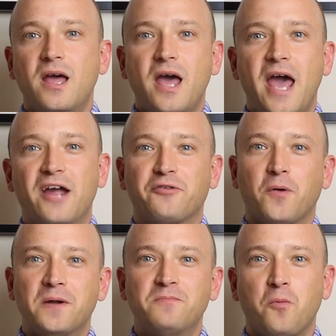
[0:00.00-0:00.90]
Hey
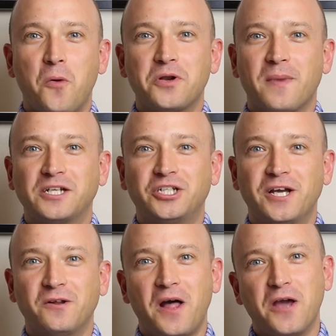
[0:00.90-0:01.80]
everyone, welcome to my
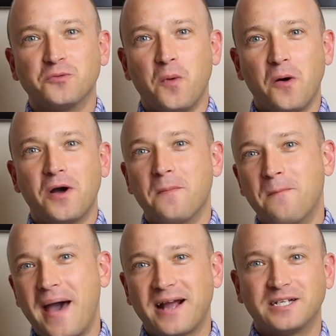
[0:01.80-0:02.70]
channel and welcome
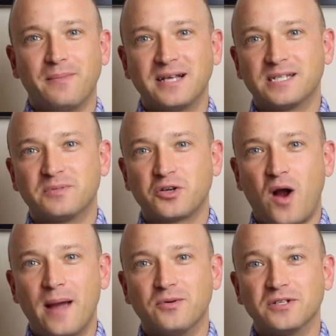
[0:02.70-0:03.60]
back to my
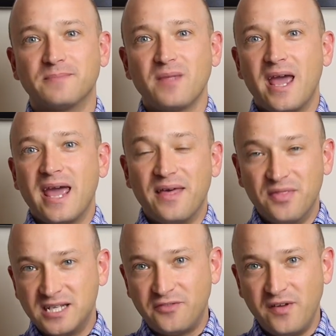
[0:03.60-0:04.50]
subscribers. In
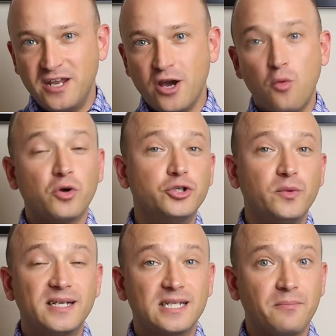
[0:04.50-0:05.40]
this video, we're
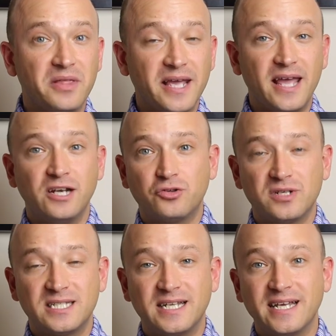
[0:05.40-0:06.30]
doing something
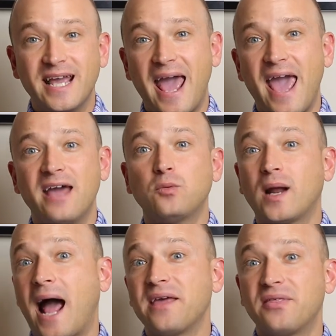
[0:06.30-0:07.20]
interesting and what
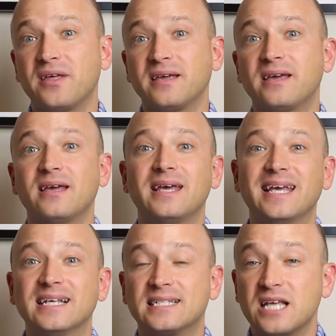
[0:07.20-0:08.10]
I think
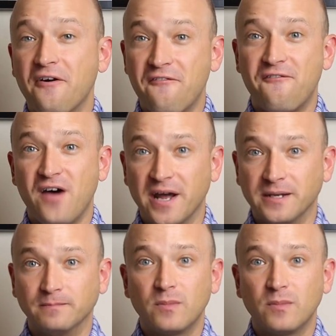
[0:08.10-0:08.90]
is fun.